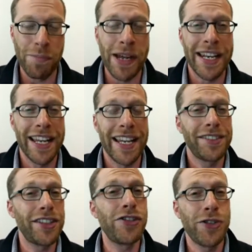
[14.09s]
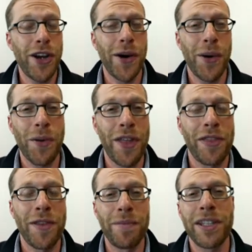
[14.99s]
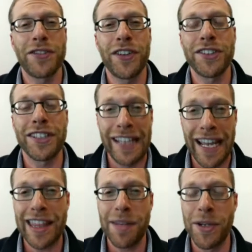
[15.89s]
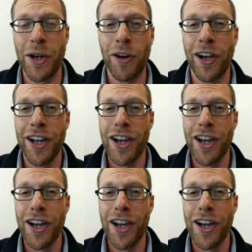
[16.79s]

but did you know that the mitzvah to light the menorah